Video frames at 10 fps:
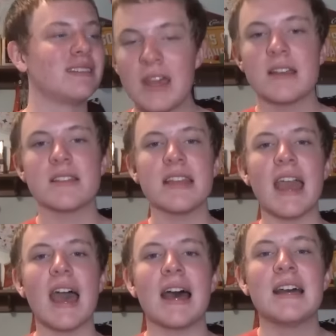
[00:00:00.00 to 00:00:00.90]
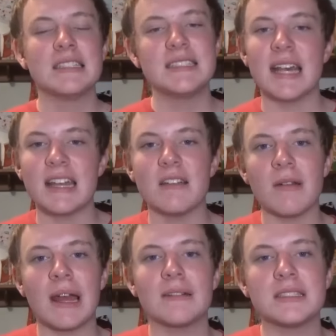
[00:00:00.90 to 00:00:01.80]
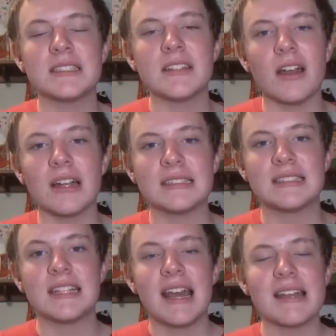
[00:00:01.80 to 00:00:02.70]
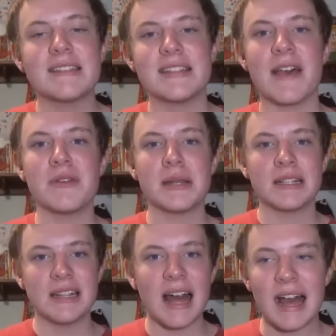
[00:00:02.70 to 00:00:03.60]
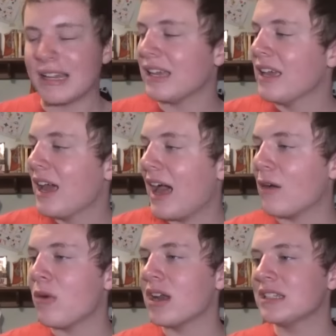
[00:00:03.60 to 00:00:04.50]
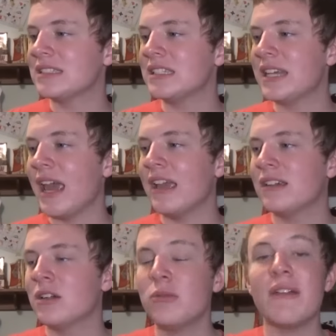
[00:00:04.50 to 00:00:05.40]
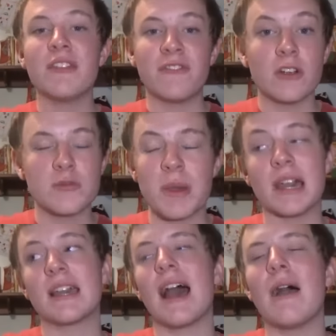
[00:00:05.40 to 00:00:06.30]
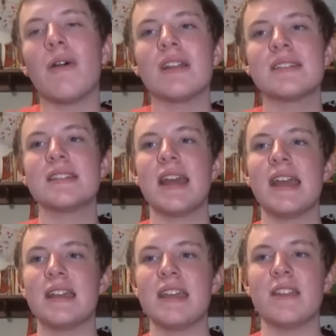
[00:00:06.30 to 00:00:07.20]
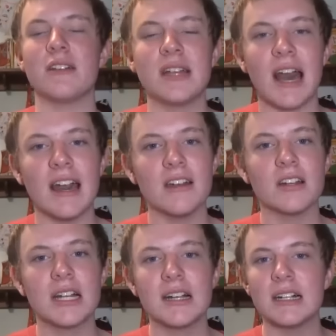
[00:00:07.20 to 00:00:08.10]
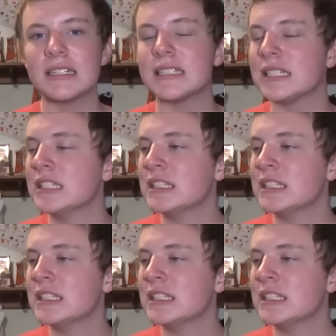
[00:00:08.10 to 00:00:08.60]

So yeah, second round starts at 7 o'clock. I want us to take, we have the first pick. I want us to take either Connor Cook,